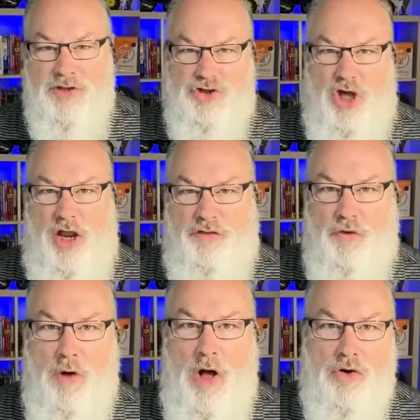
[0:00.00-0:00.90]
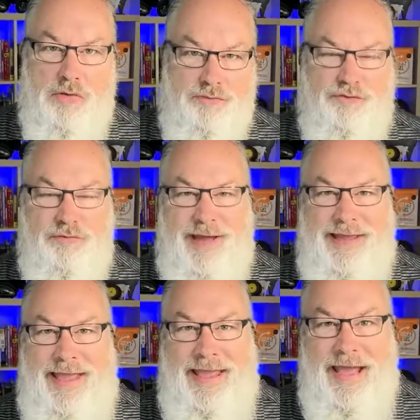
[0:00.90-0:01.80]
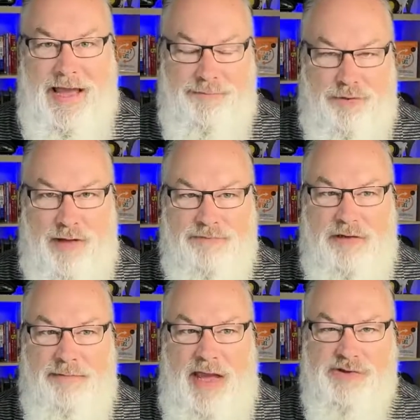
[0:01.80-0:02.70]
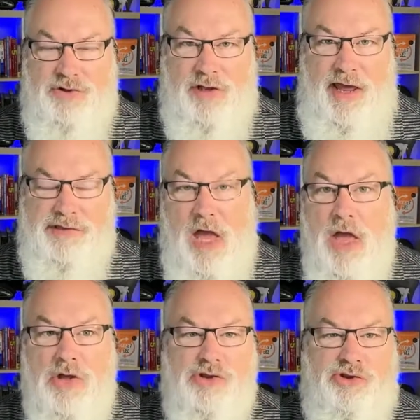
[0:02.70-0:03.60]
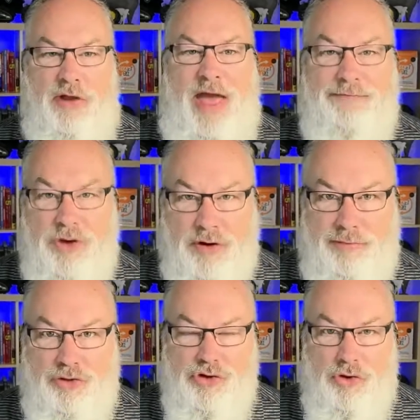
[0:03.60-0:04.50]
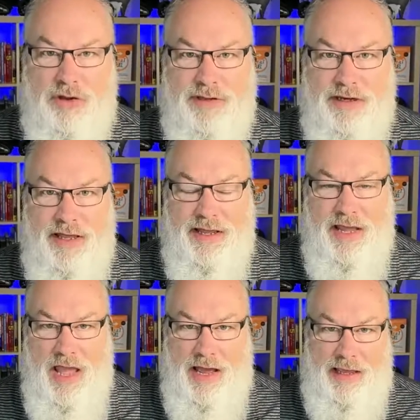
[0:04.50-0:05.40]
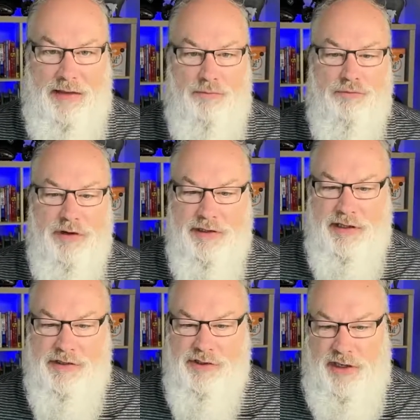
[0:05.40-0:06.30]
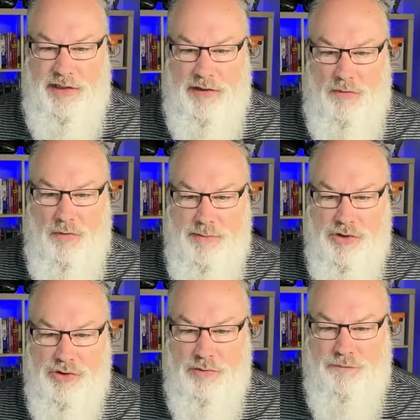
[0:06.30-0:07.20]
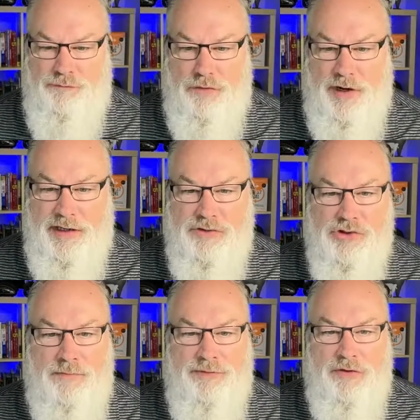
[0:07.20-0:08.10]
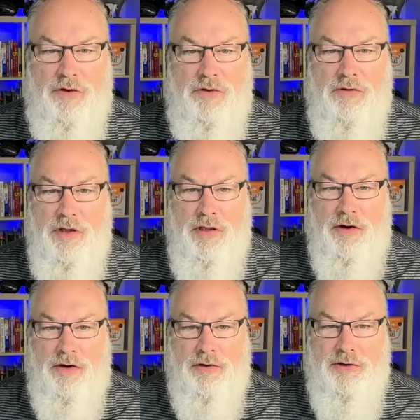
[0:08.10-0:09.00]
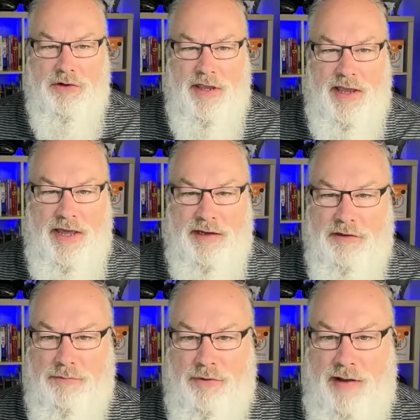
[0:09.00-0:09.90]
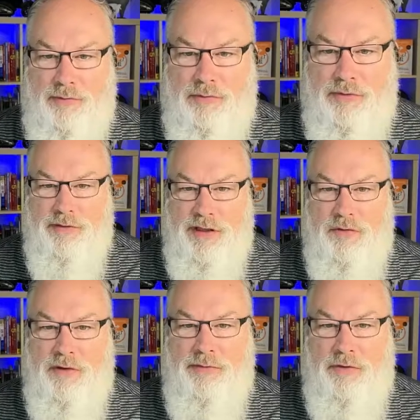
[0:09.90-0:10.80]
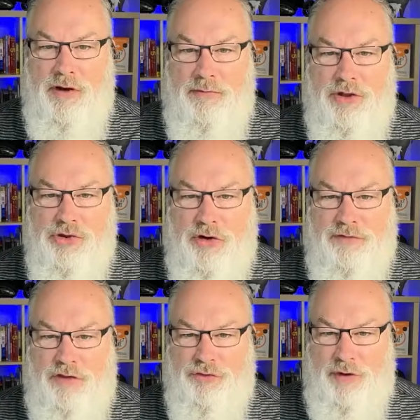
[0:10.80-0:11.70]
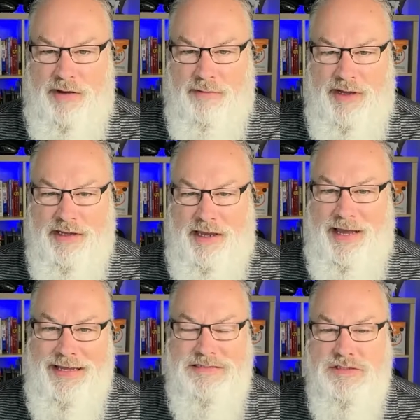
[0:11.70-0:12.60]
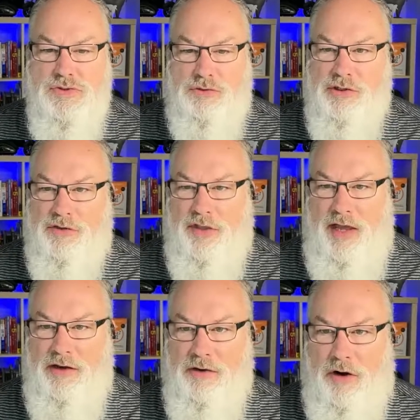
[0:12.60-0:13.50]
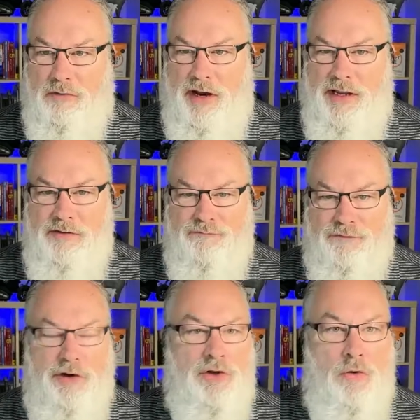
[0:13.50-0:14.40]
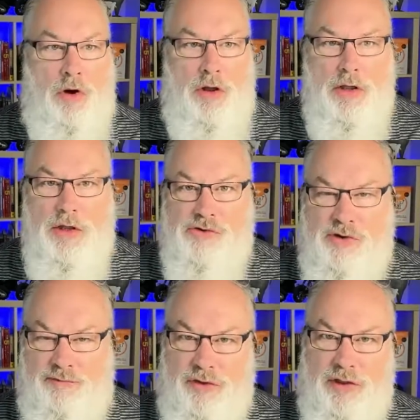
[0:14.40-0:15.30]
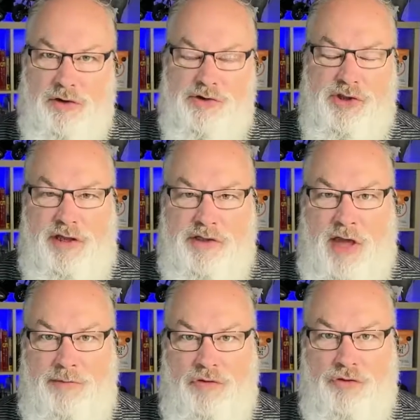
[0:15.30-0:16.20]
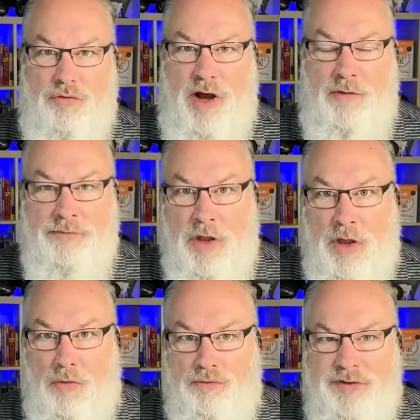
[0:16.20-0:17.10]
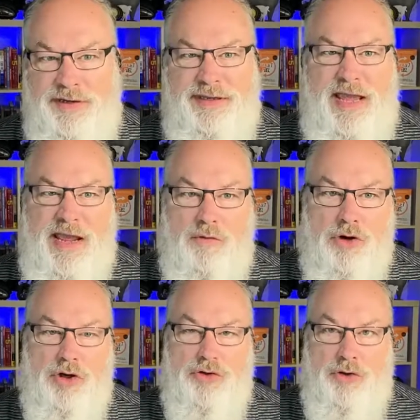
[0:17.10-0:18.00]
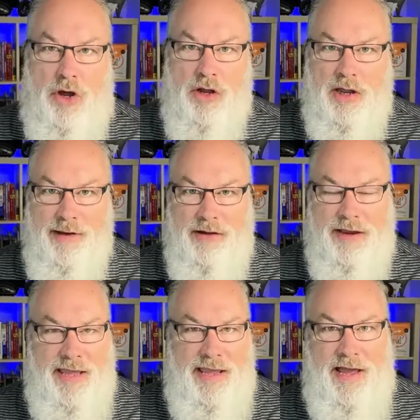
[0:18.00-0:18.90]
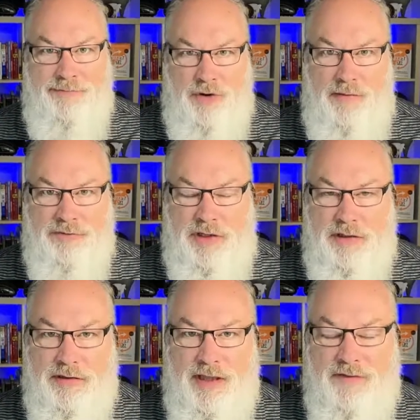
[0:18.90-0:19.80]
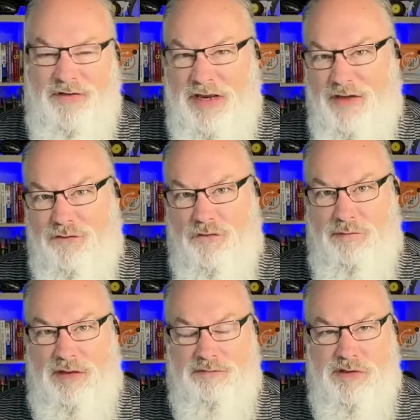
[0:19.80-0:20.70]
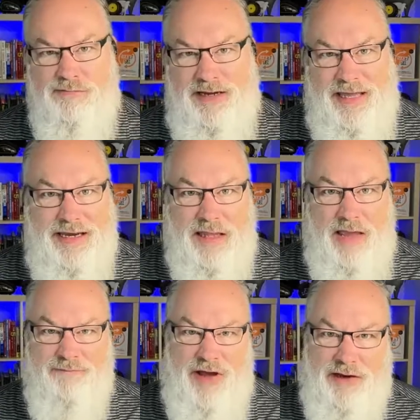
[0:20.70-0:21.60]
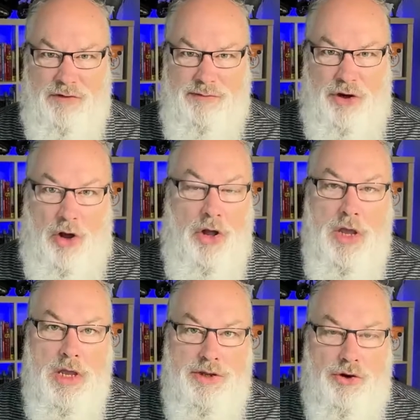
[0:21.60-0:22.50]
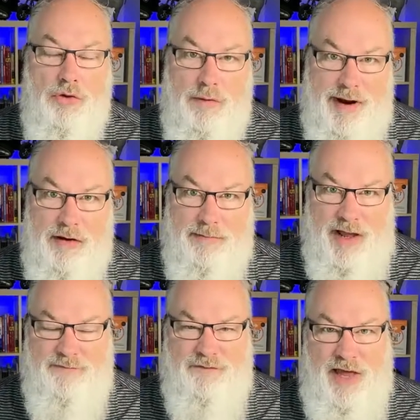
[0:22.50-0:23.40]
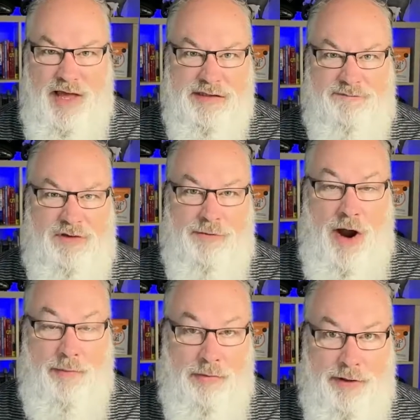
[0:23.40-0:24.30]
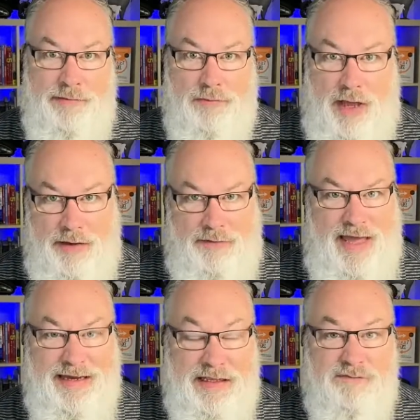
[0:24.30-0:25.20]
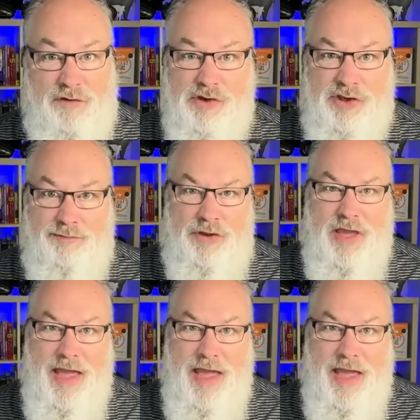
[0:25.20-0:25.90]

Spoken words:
it's Jonathan. Welcome to my AI prompting masterclass. So happy you're able to join me today. I am really excited. I want to make sure before I jump in though, earlier today I had a little problem my equipment. Want to make sure I've got the right mic. I do. Look at that. All right. Very cool. So everything looks like it's coming through well. Today we're going to talk about AI prompting. If any of you have been spending any time following me at all, you're aware of my philosophy probably, and that is very simply